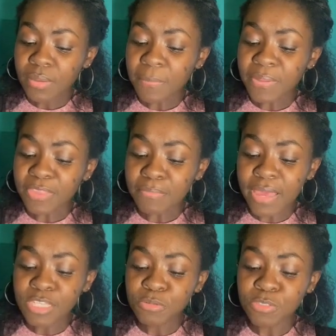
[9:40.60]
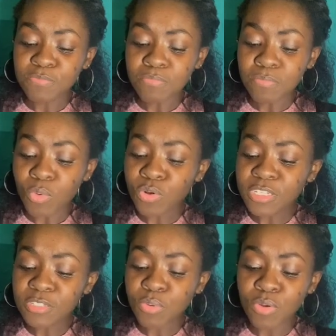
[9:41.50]
But the master was more
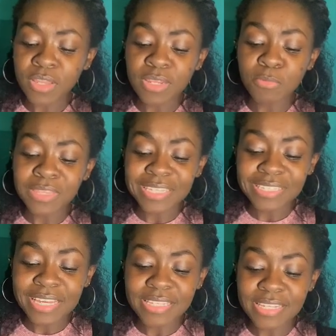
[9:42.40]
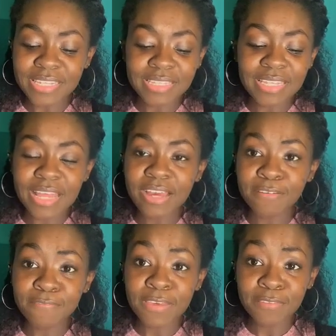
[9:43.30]
disappointed with his laziness and lack of
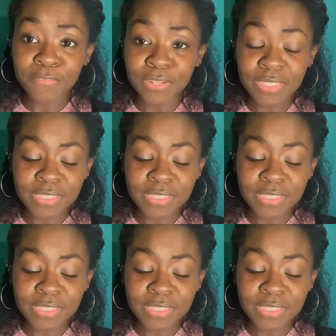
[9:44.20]
faithfulness.